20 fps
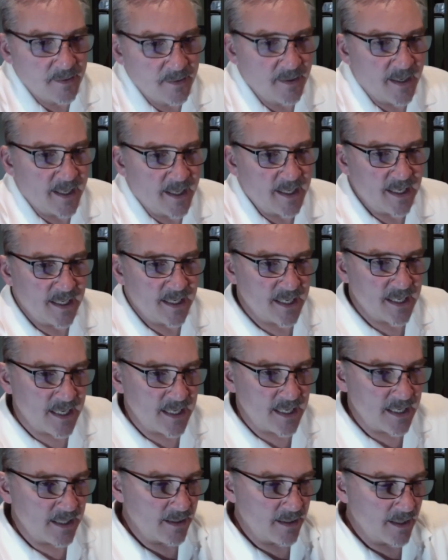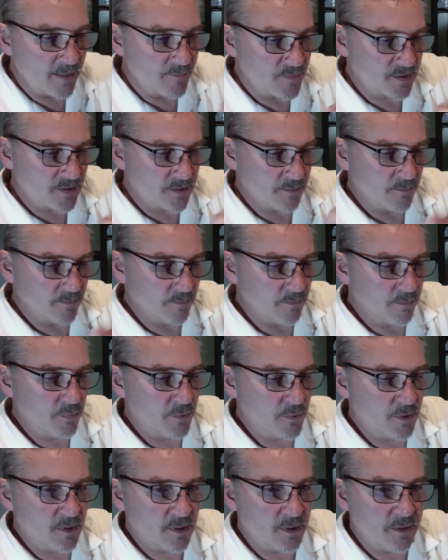and he had heated up some
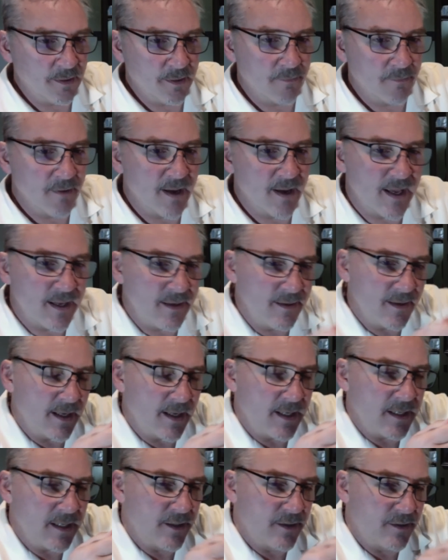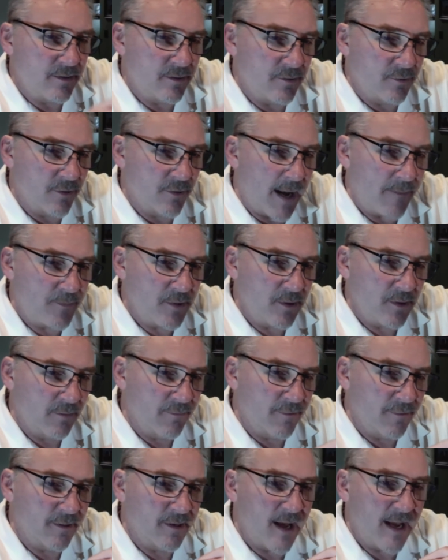clear red, and he dropped it
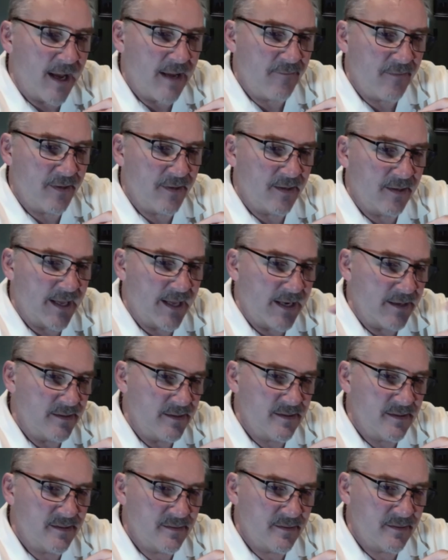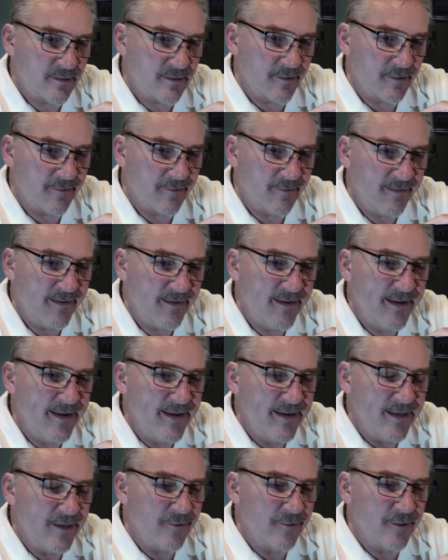over a knife and let it turn
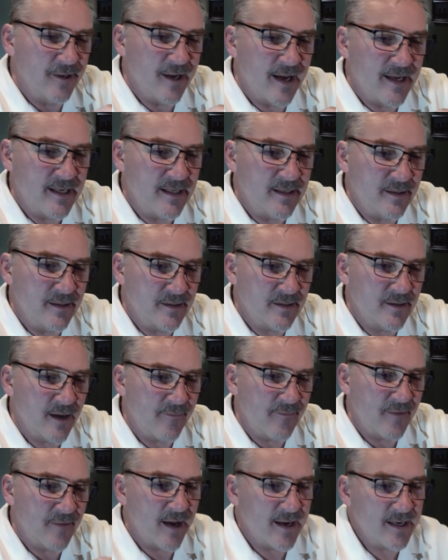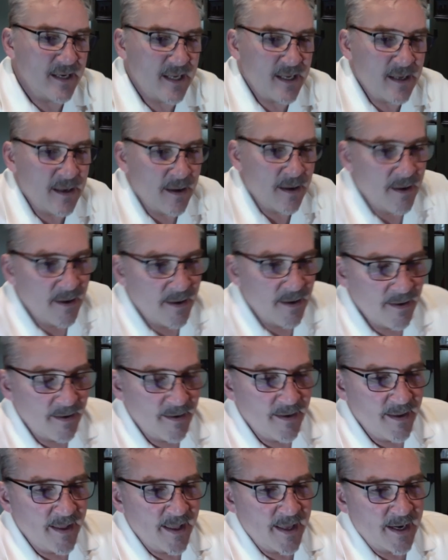into a 90 to soft 90.
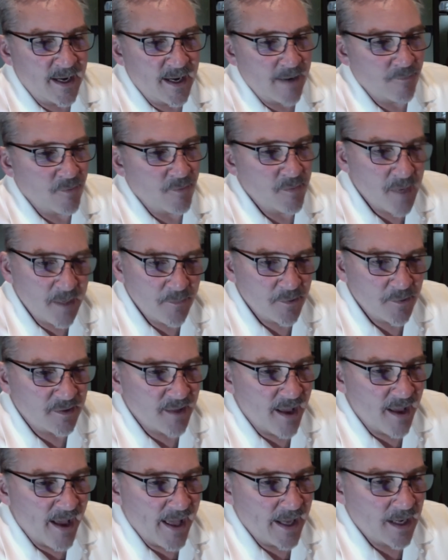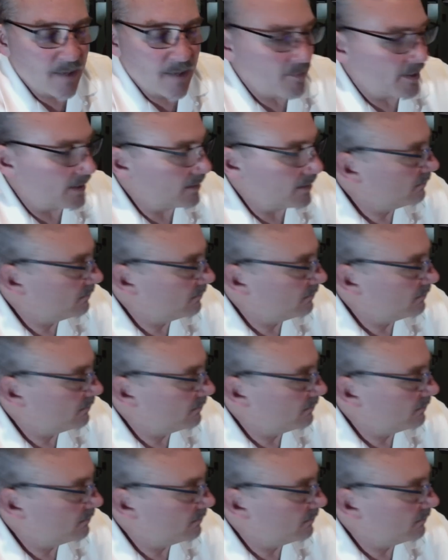And I remembered that, and I'm like,